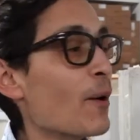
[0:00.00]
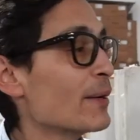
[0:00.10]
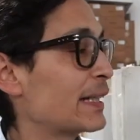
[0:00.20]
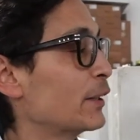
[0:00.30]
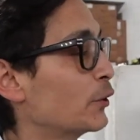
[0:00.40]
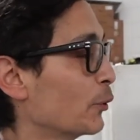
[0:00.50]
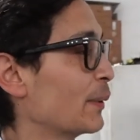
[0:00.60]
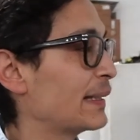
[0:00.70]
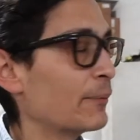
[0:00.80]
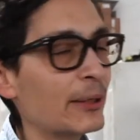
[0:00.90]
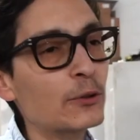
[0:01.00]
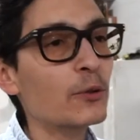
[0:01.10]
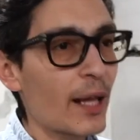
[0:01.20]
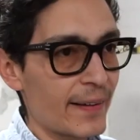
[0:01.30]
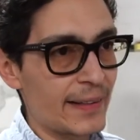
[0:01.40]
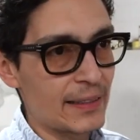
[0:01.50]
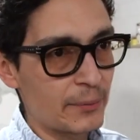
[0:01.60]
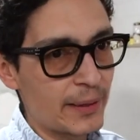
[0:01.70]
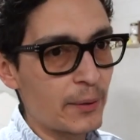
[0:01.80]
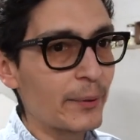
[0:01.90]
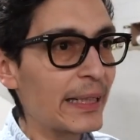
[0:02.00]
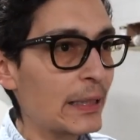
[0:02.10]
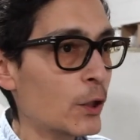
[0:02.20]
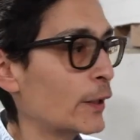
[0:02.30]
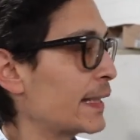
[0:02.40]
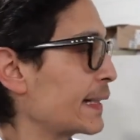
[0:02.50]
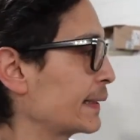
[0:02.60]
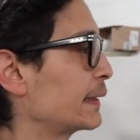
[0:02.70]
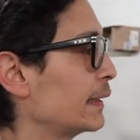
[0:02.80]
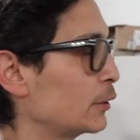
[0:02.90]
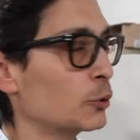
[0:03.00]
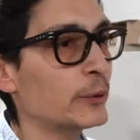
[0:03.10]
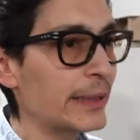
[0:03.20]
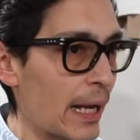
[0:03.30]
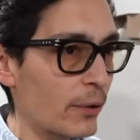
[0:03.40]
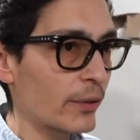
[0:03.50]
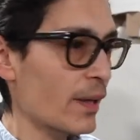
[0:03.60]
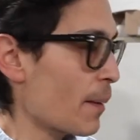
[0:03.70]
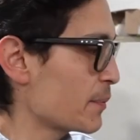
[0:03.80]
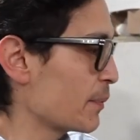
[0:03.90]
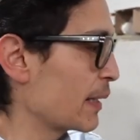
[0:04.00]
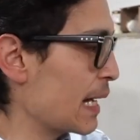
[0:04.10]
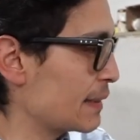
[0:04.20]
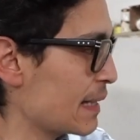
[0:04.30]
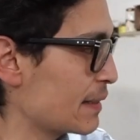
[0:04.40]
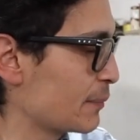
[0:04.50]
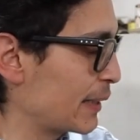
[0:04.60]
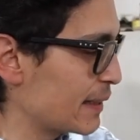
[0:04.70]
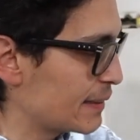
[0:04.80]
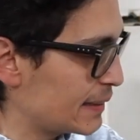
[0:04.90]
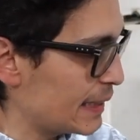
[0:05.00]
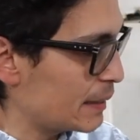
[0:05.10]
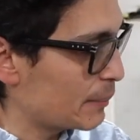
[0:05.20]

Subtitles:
what we could do with it, we could do a lot of things with it. We could technically do countertops, but as we can see, the